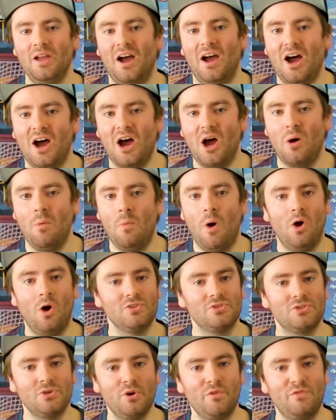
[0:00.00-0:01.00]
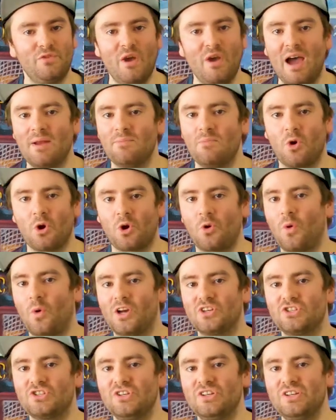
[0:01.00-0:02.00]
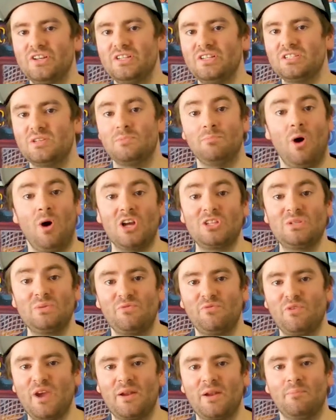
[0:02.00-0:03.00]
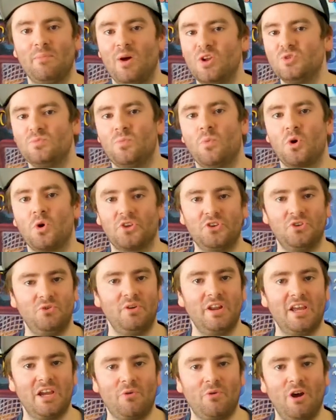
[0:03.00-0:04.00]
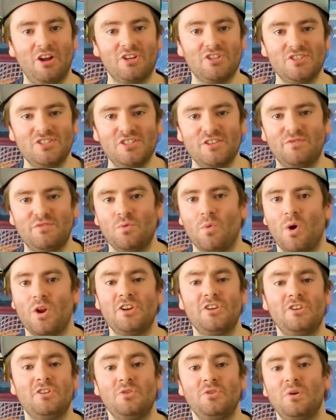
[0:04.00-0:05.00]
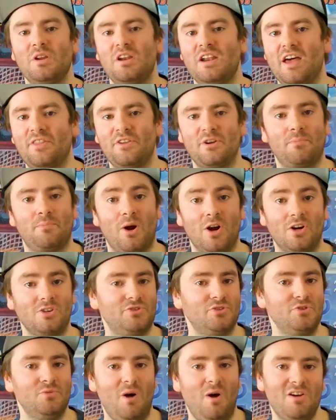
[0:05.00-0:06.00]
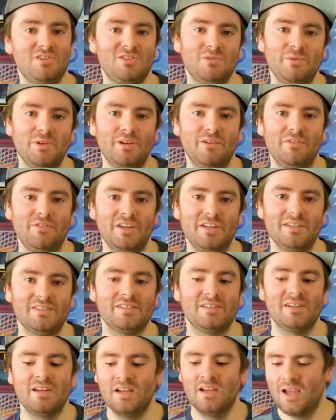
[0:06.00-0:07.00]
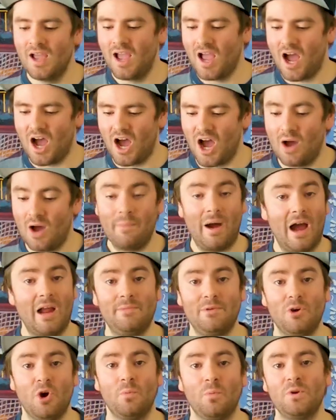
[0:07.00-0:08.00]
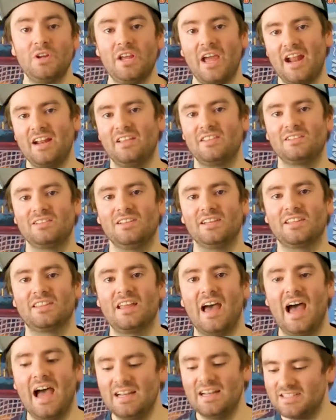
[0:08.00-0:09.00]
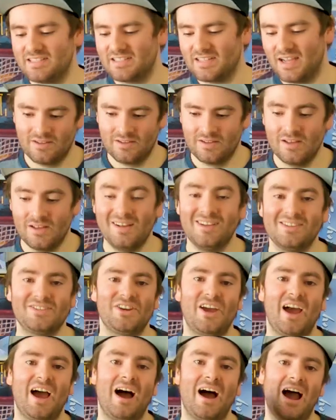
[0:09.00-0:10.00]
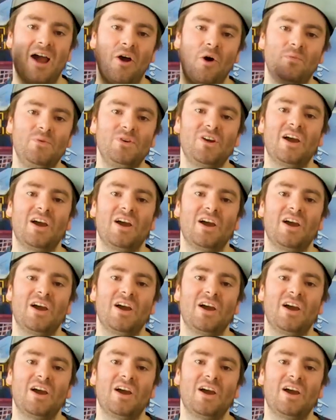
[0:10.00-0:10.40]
Also, if you had more questions and possibly if we had a bunch more Q&A questions, if you wanted to do another part 2 possibly of this, I'd be open to anything like that. So yeah, I hope you